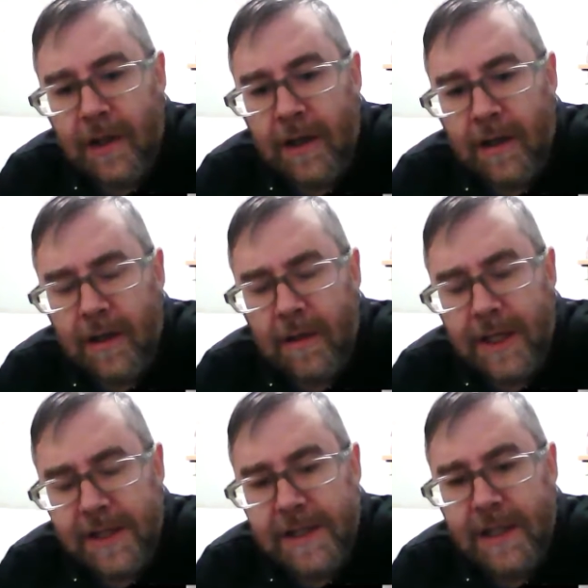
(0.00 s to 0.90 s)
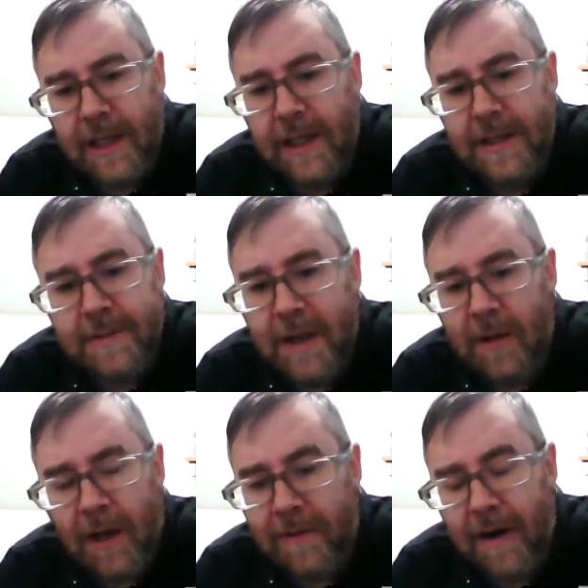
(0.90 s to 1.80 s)
and BTC-E has been
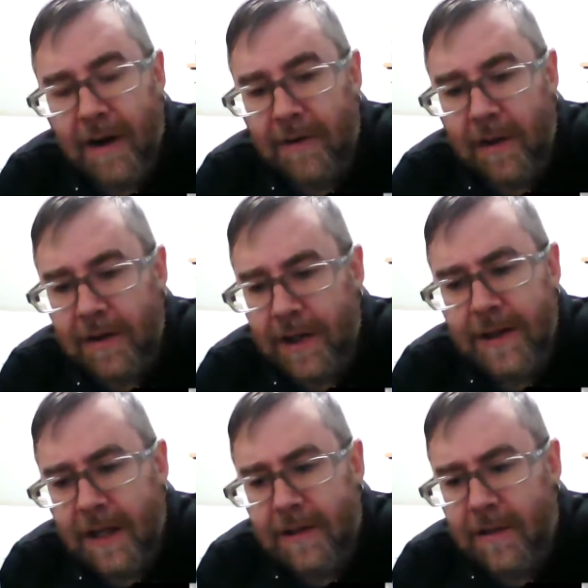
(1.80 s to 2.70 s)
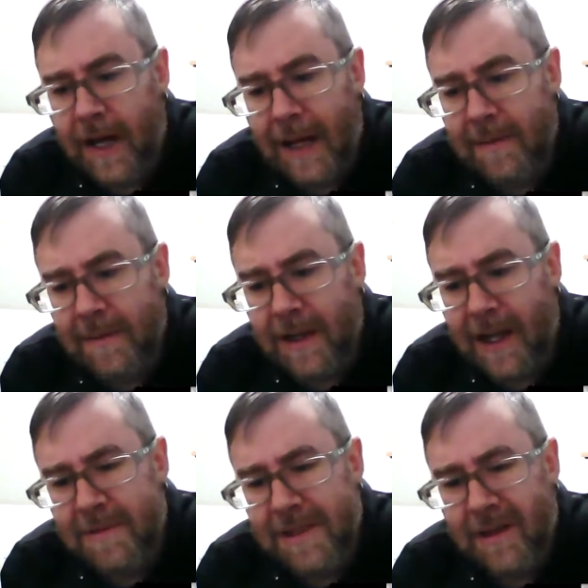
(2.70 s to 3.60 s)
around forever. Didn't they
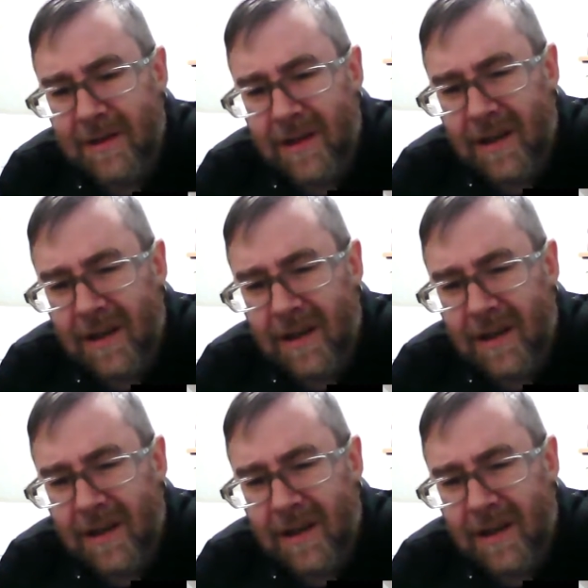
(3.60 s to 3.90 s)
collapse though?